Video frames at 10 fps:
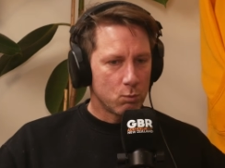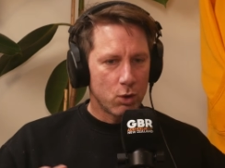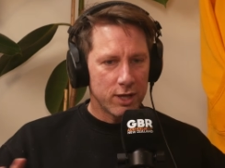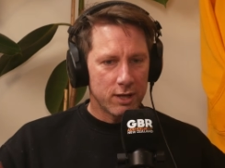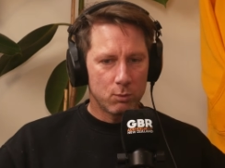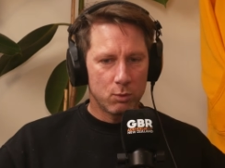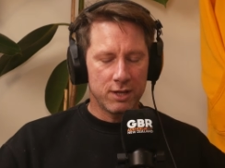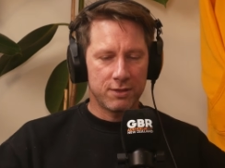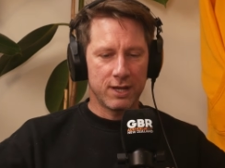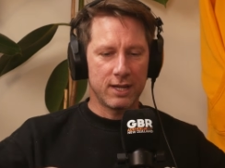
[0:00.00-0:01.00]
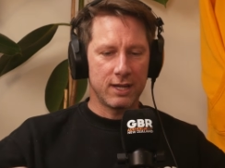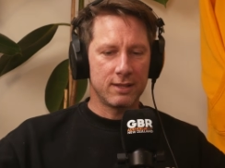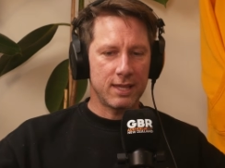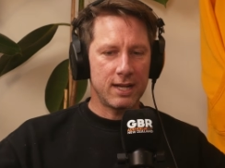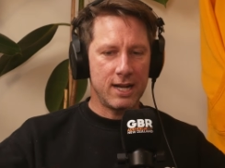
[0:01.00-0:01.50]
What are you thinking
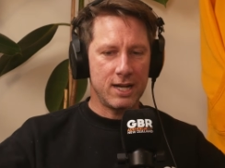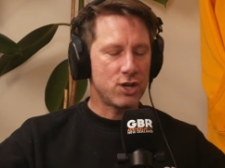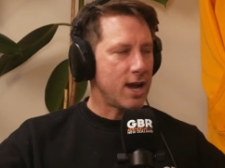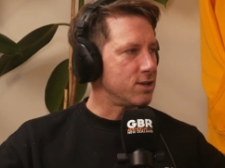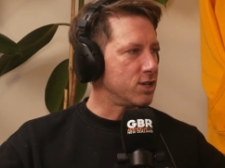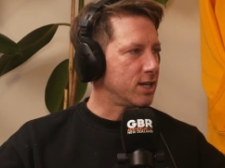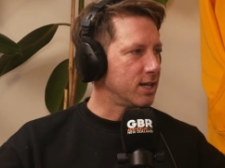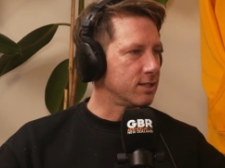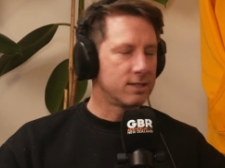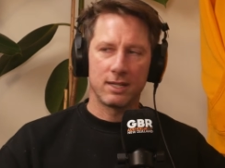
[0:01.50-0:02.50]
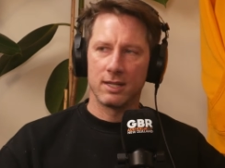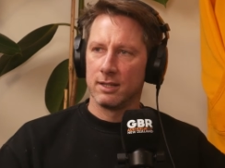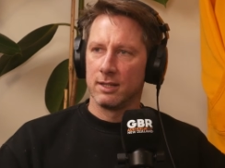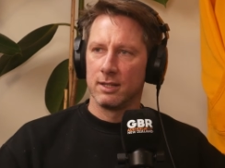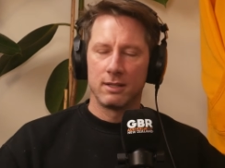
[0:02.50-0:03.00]
that they need to change heading into
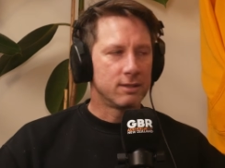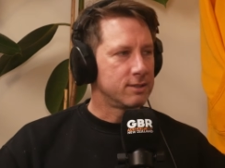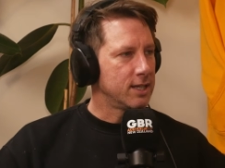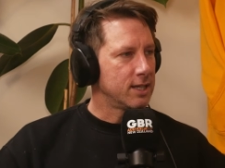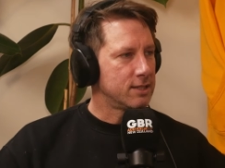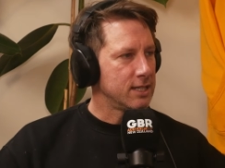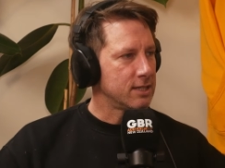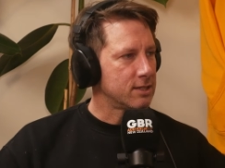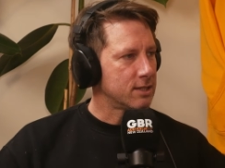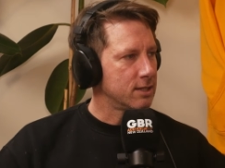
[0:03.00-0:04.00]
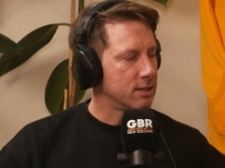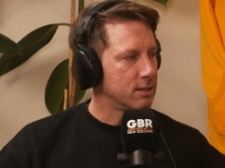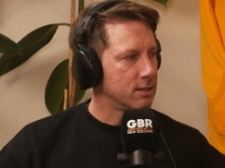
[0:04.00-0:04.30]
the second test?